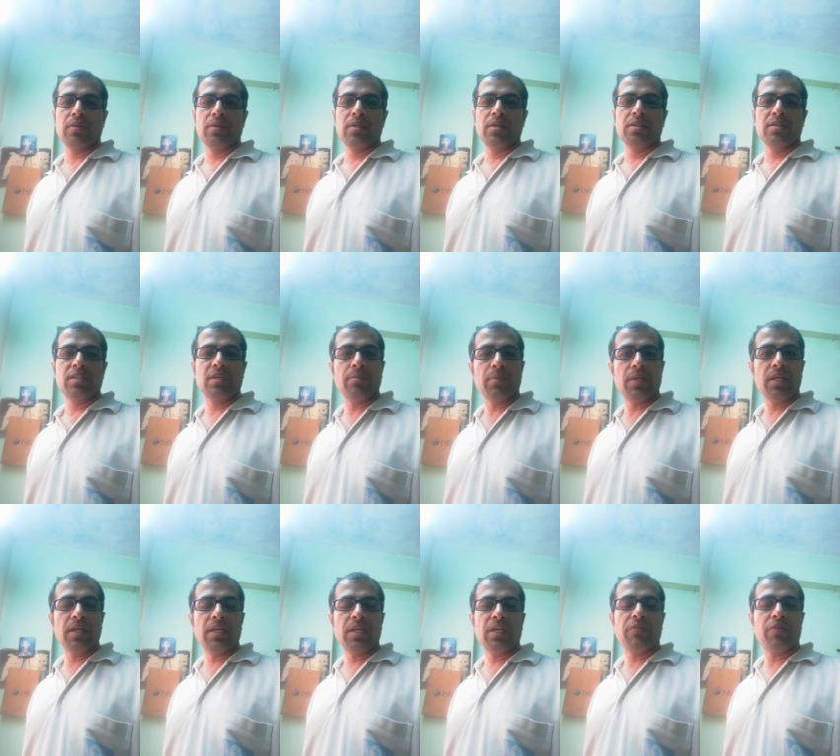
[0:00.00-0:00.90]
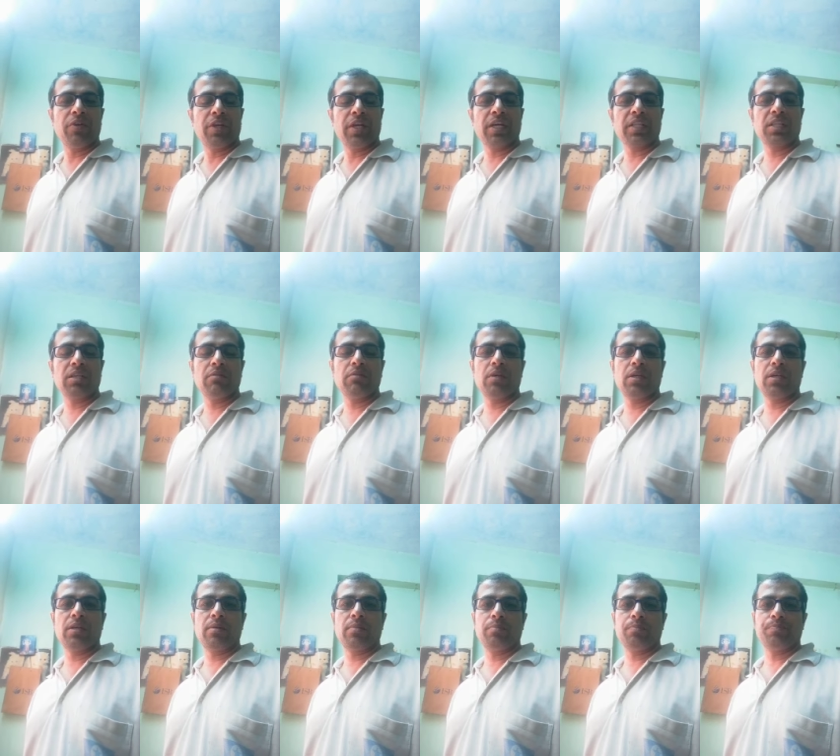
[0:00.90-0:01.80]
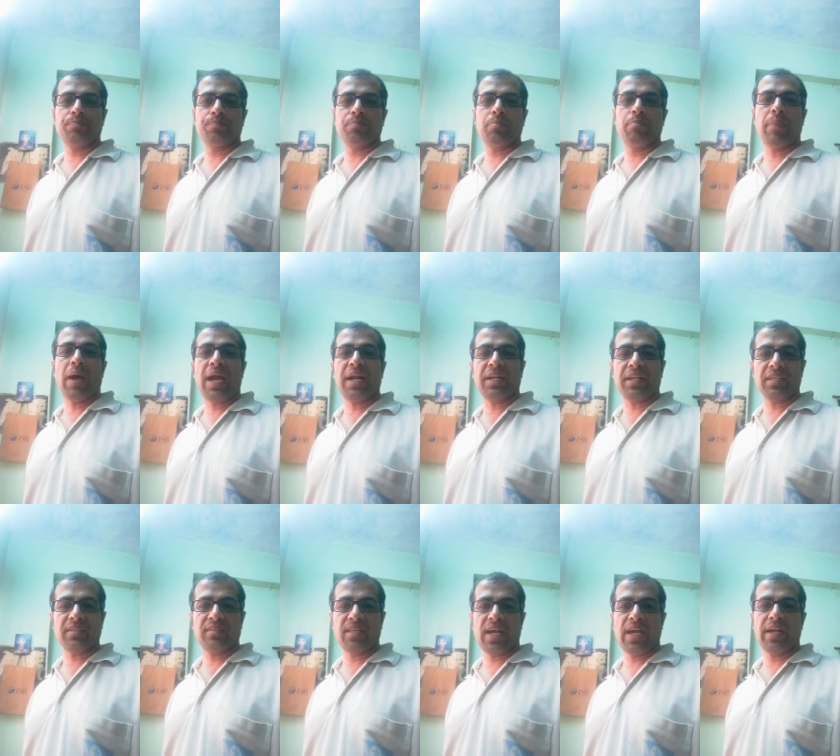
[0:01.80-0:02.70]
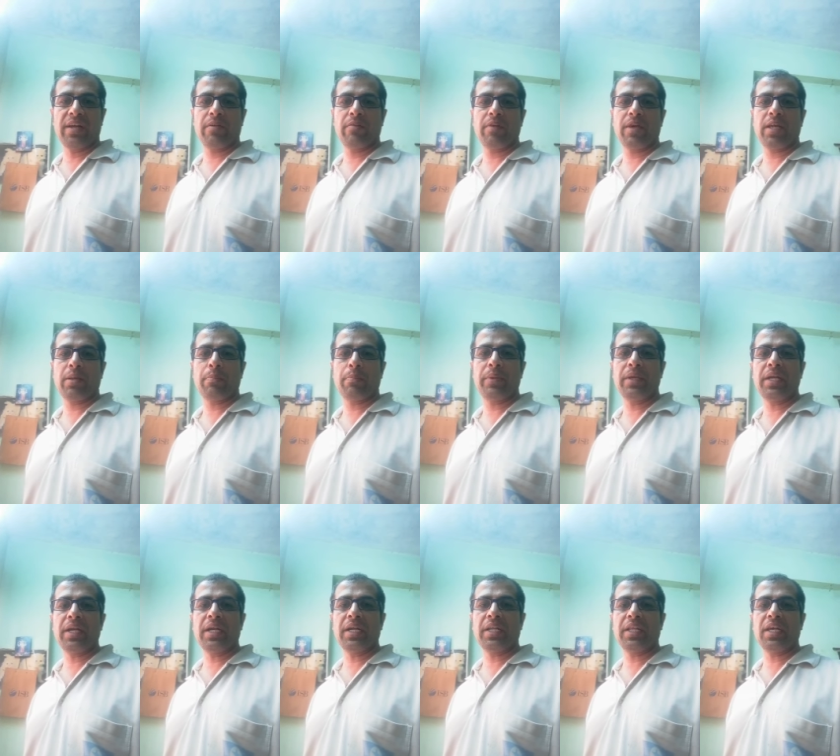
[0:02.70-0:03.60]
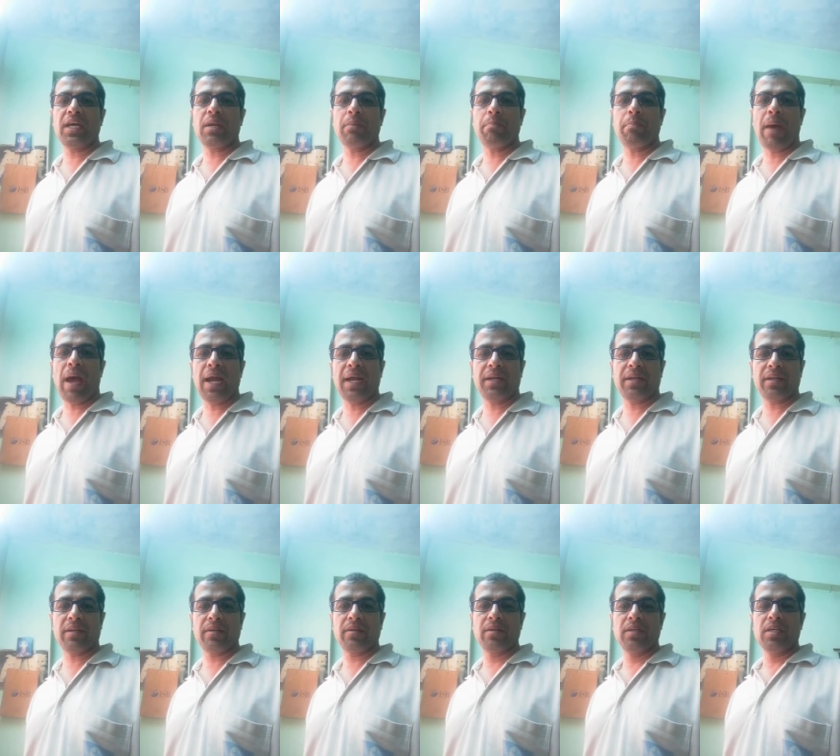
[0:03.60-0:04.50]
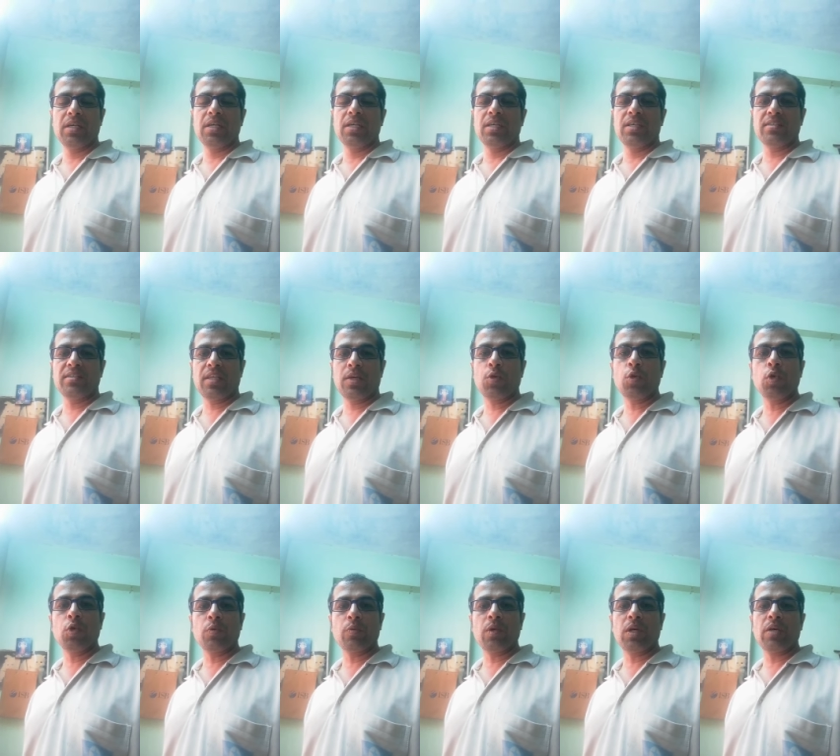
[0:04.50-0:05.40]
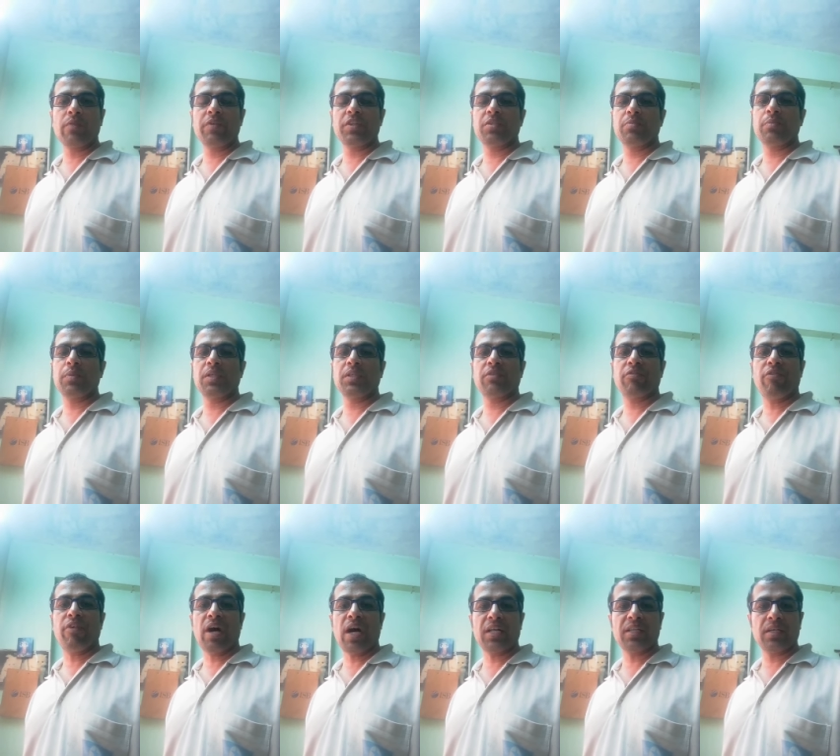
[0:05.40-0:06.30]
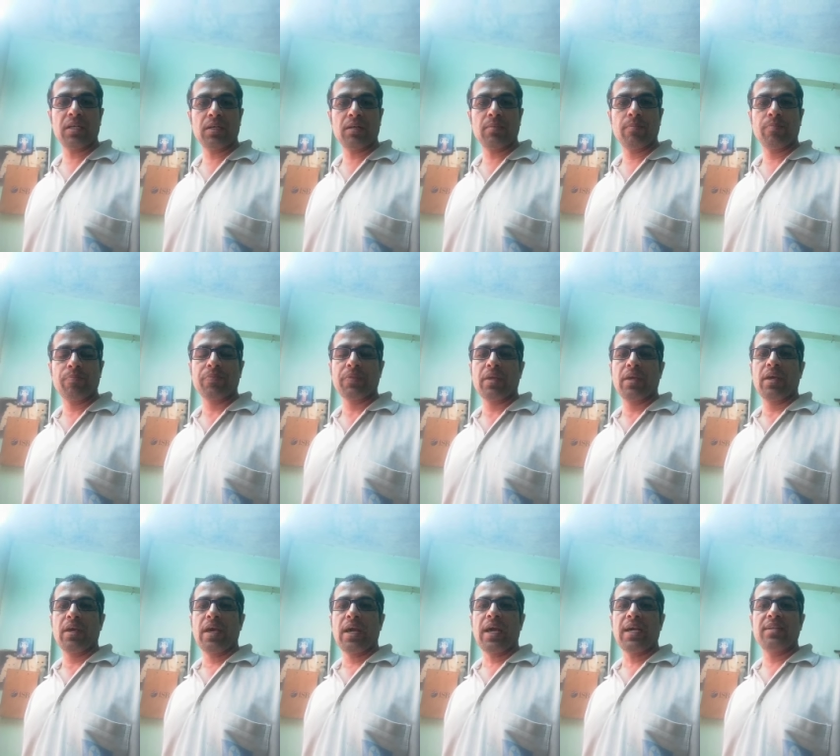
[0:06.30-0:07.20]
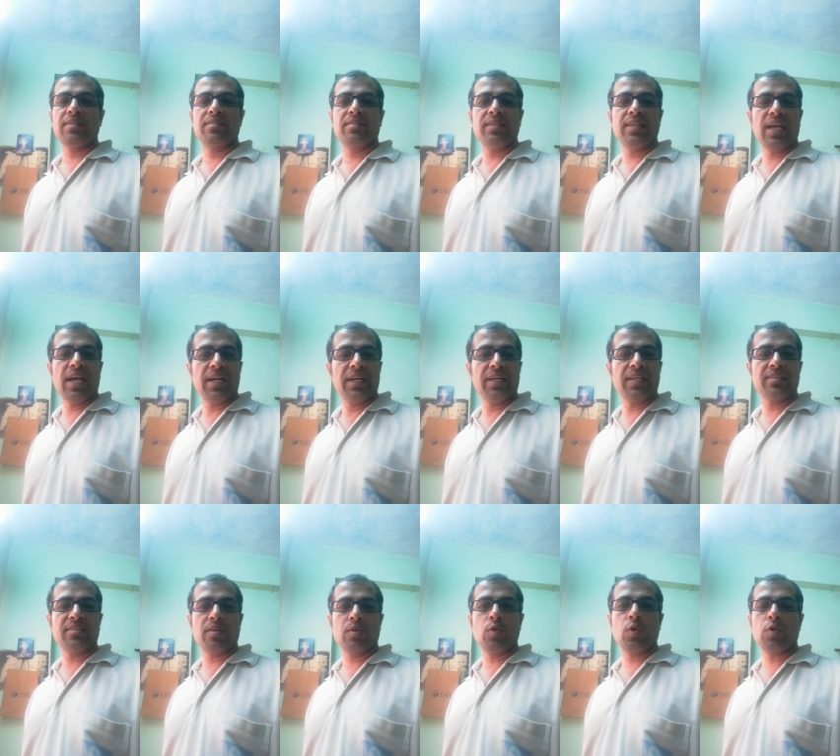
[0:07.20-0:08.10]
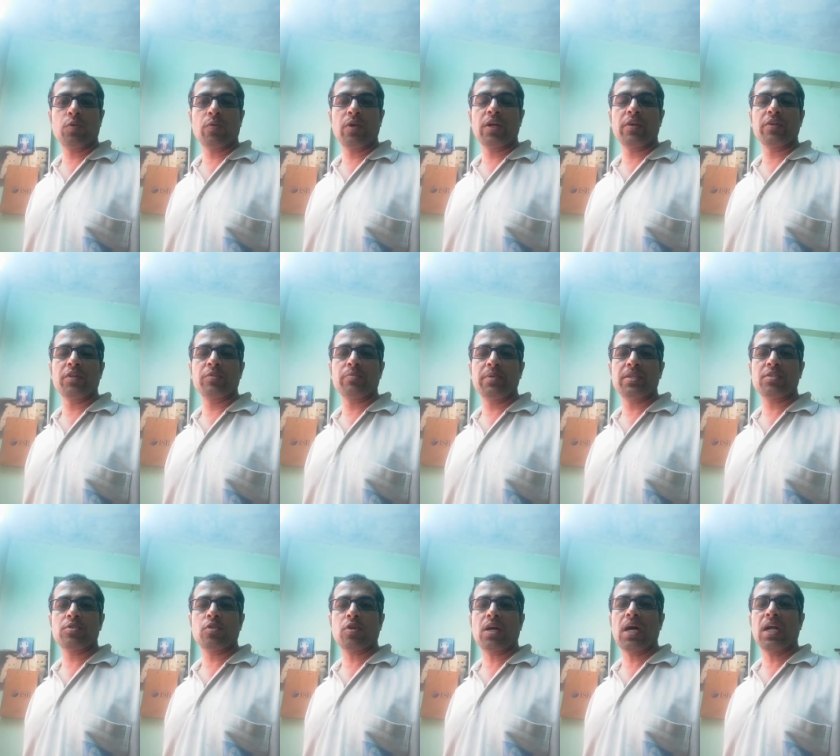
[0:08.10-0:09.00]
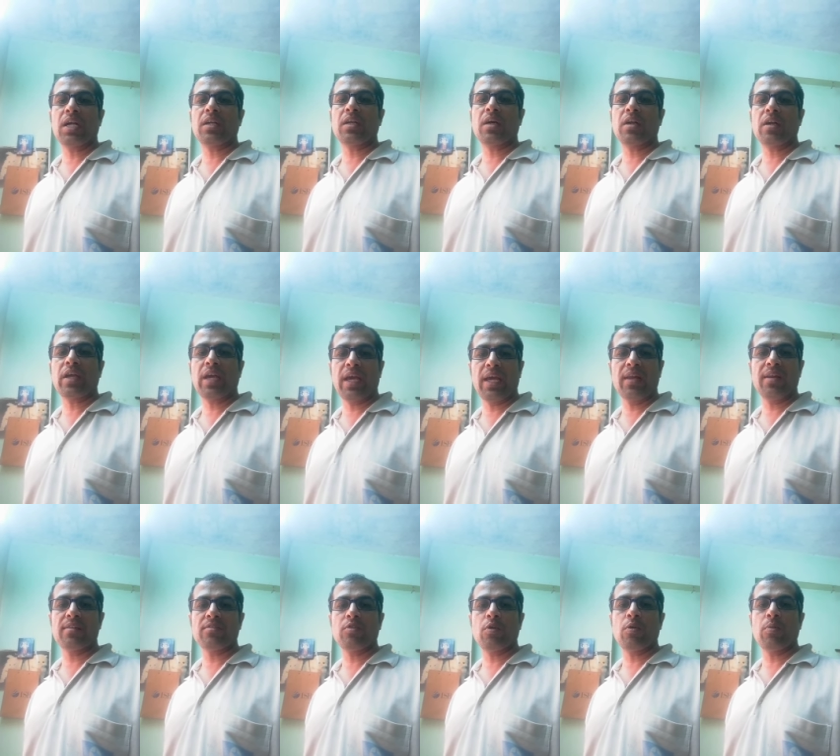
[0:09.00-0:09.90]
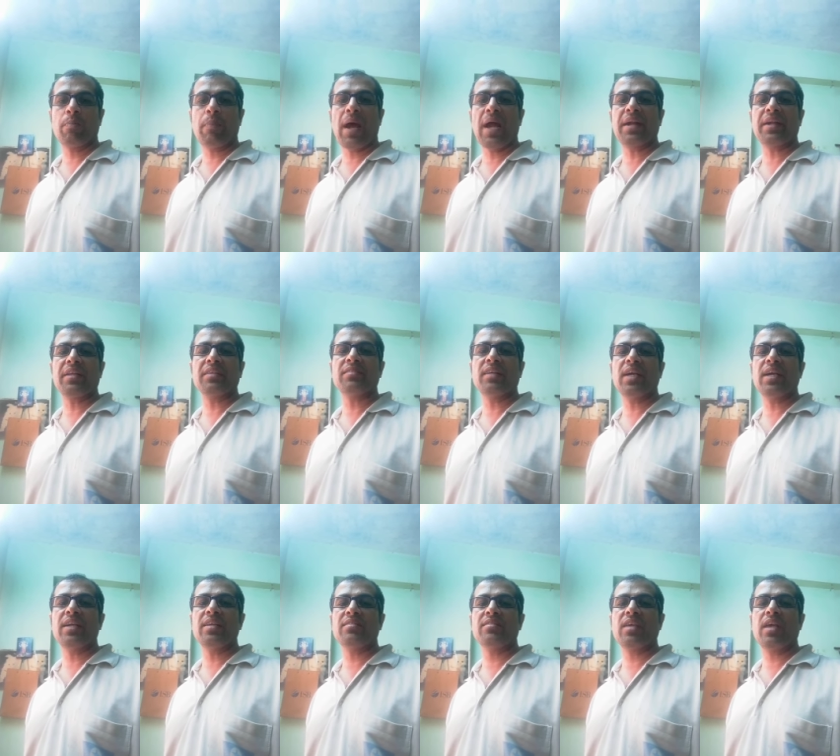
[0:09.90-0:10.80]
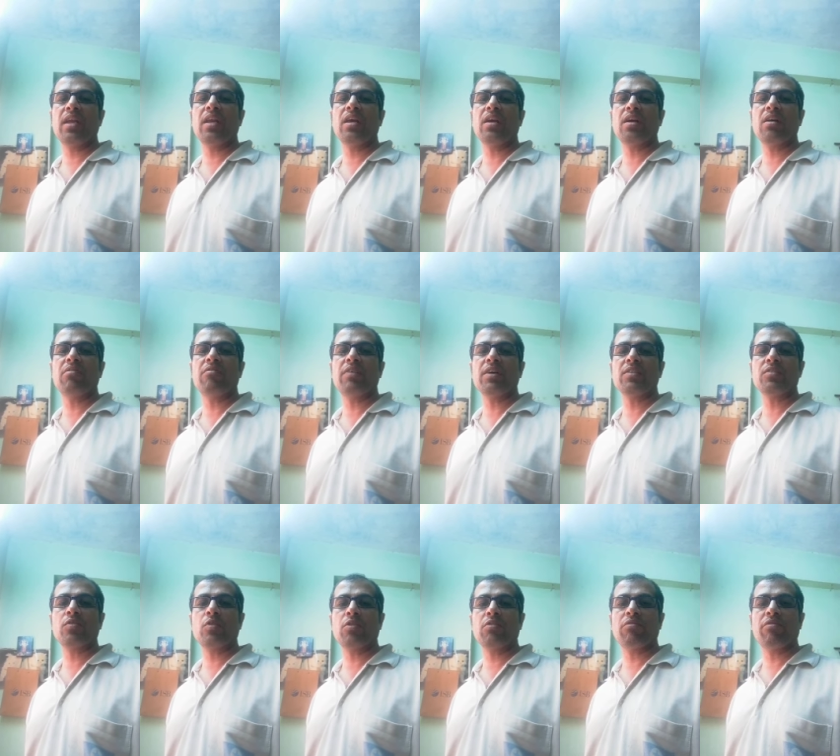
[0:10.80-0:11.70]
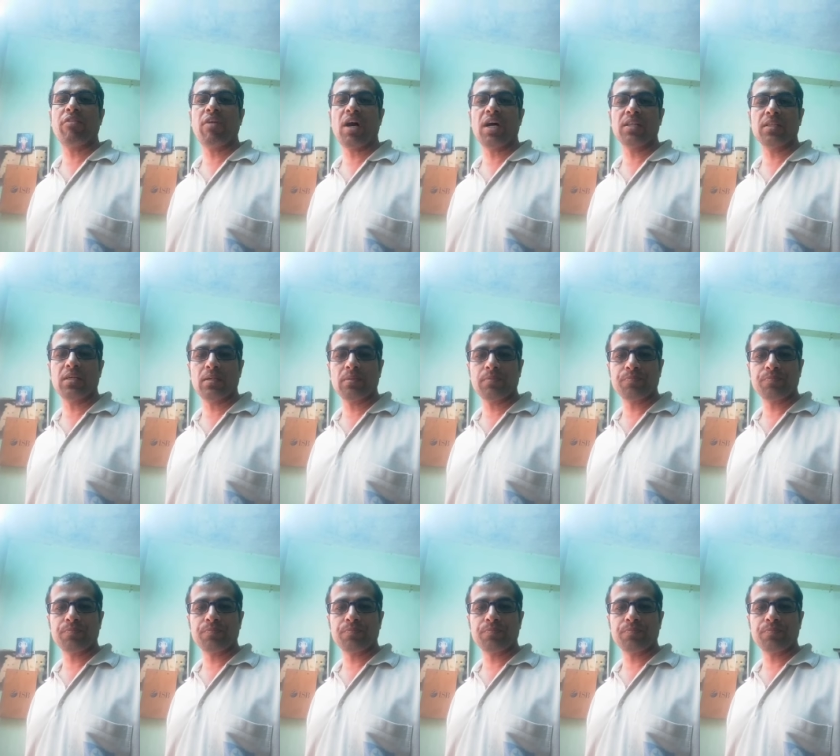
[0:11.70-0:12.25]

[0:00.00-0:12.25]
Similarly, if you take the word patricide, where P-A-T-R, patr, is the root word which means father, and CID is the root word which means to cut or kill. So patricide is killing of one's own father.